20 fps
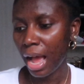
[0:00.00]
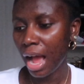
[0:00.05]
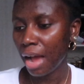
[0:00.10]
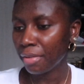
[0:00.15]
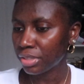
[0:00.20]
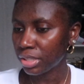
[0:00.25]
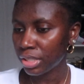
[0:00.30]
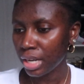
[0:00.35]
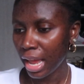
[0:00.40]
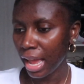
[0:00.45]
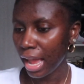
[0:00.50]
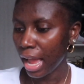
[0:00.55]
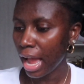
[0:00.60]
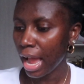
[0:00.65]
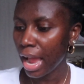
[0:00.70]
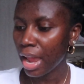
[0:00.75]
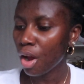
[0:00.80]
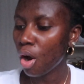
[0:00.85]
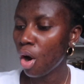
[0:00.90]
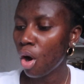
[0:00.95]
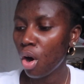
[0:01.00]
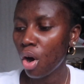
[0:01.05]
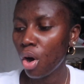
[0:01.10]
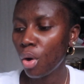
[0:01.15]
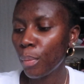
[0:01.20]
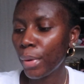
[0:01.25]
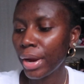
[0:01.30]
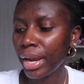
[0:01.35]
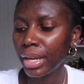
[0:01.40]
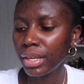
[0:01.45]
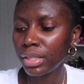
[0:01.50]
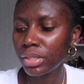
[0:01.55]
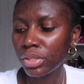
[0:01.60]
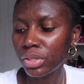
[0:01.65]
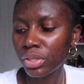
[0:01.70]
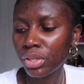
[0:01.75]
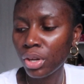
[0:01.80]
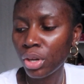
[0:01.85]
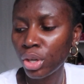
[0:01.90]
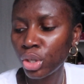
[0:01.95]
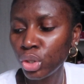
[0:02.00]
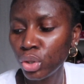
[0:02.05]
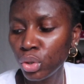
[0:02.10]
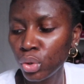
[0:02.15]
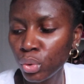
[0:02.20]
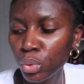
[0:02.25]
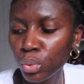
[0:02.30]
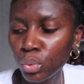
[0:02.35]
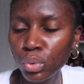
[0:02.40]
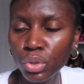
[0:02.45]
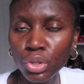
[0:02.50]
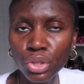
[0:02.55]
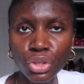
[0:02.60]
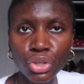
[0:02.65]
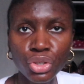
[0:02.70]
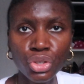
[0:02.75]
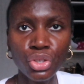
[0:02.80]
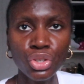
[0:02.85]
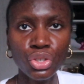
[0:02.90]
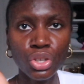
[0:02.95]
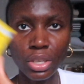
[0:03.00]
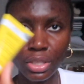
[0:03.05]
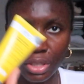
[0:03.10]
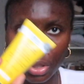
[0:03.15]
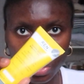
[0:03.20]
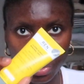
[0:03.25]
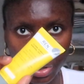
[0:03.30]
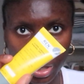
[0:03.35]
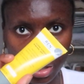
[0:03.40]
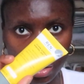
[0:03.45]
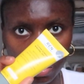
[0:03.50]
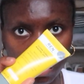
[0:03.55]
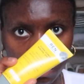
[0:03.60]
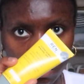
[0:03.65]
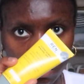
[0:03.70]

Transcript: After that, I always use sunscreen.